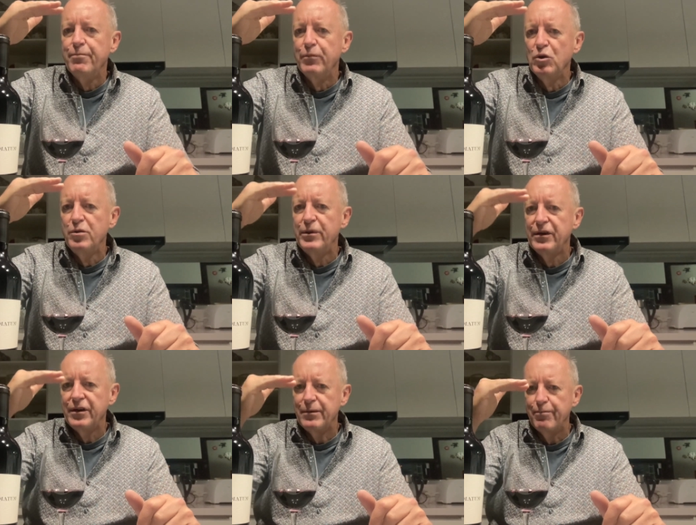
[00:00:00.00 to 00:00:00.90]

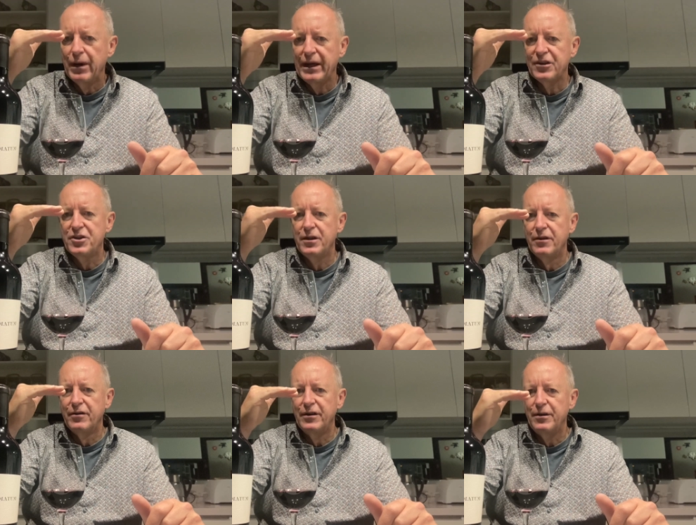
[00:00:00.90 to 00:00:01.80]
blueberry, black
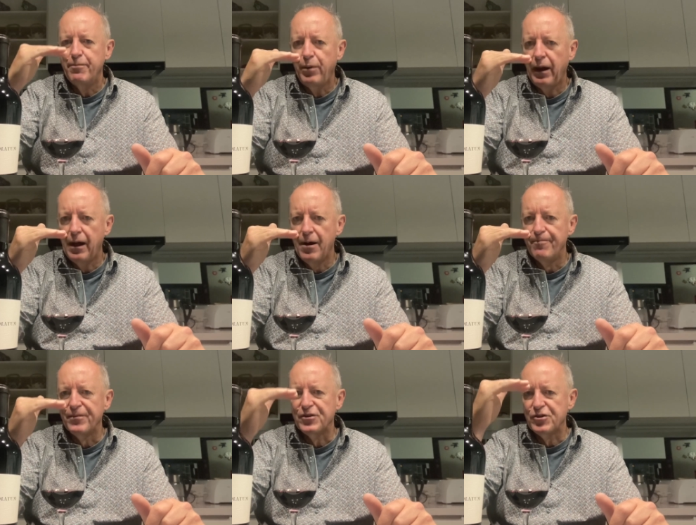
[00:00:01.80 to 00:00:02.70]
cherry,
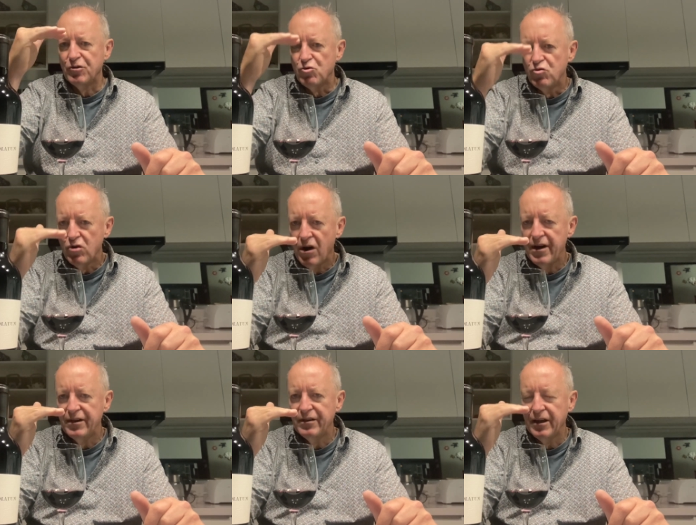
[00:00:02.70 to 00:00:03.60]
plum. So it's
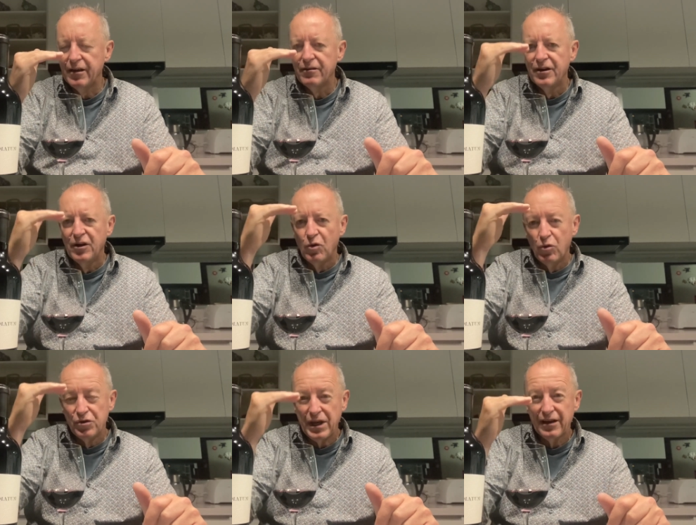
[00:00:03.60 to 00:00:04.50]
right in there.
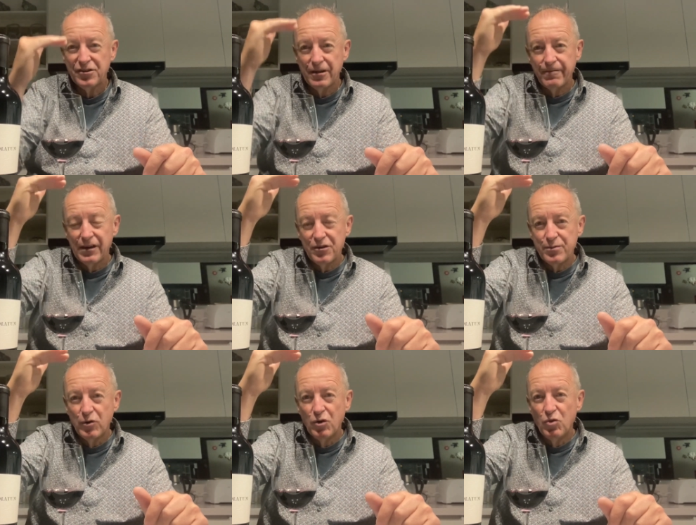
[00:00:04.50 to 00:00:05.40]
Whereas Alexander Valley is
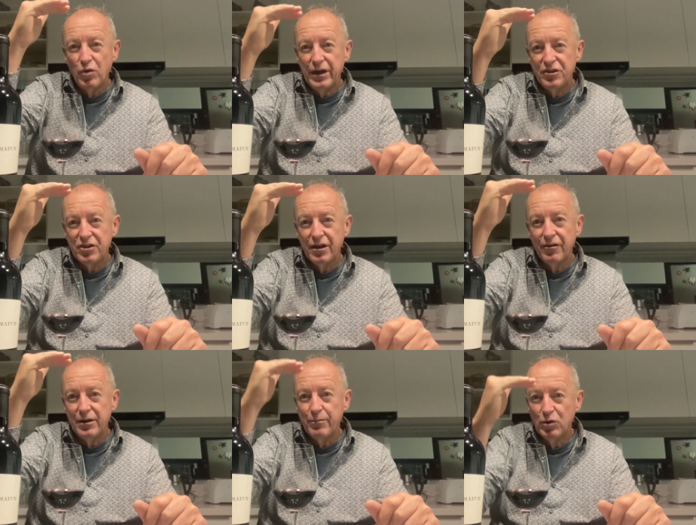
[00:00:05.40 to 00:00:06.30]
more red
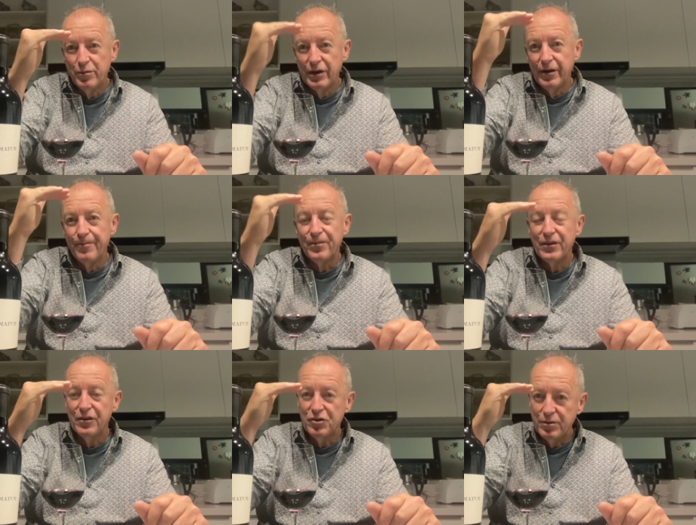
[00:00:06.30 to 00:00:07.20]
cherry, blueberry.
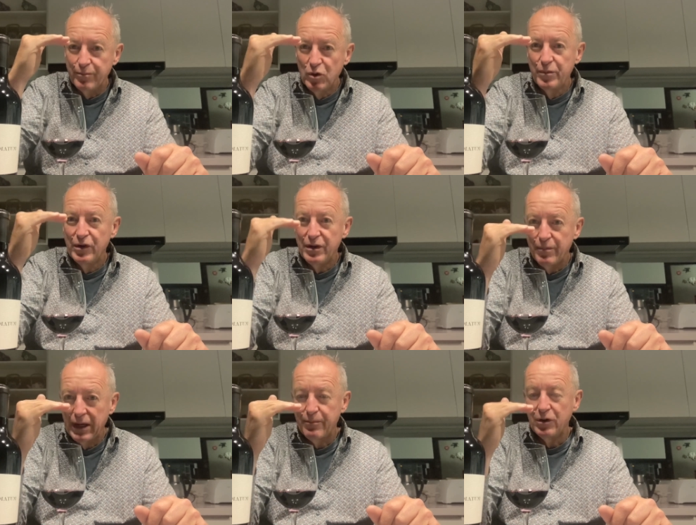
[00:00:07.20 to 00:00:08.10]
This is blueberry,
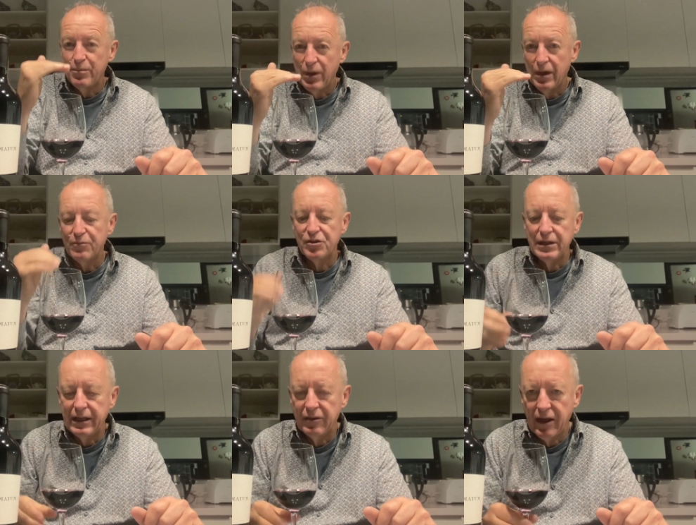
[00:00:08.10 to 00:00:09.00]
blackberry, plum. So
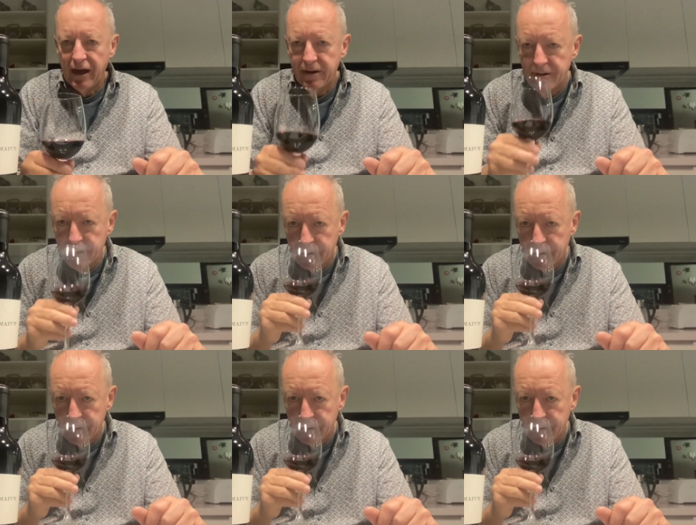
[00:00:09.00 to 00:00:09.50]
you get that.